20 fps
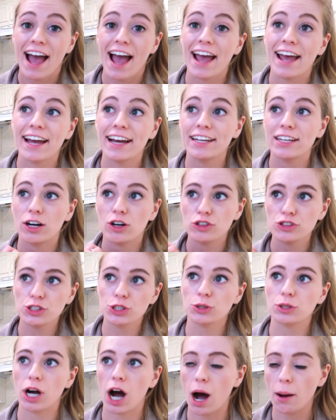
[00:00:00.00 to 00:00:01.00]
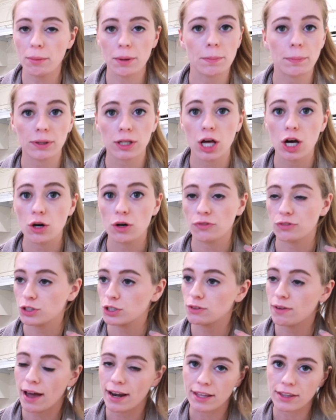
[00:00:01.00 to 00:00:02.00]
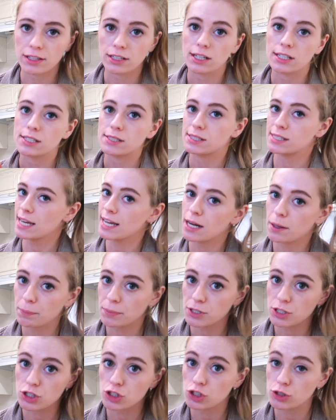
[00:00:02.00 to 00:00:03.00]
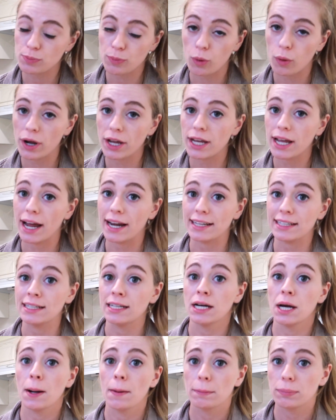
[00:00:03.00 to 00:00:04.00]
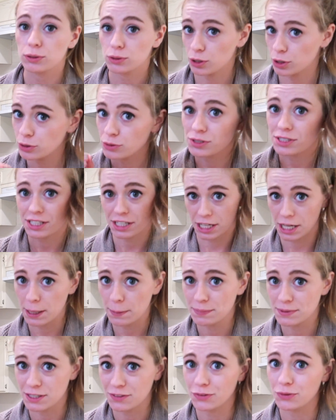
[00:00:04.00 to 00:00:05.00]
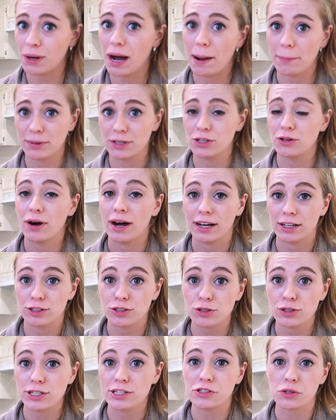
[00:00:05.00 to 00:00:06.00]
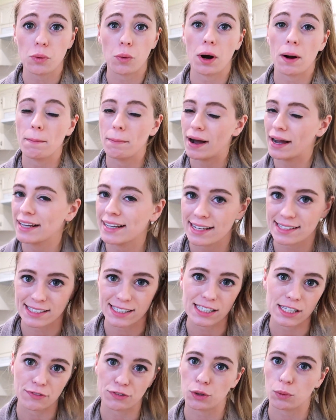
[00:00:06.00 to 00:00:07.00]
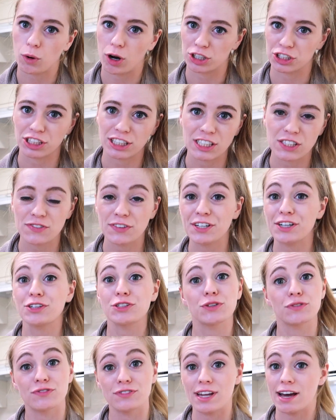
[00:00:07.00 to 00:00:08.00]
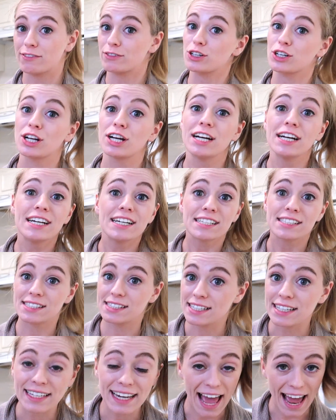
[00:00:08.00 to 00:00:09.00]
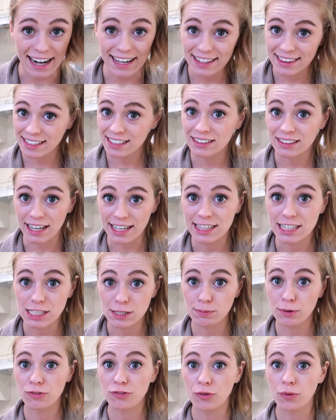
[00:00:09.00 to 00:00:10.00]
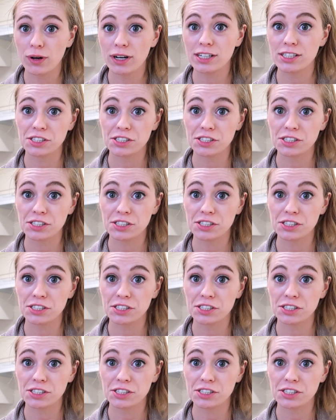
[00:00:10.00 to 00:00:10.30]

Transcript: And also comment below if you have anything to say up to this point, any pro tips if you happen to know how to do this, or my guess is if you're watching this video, you've never seen anything like this before,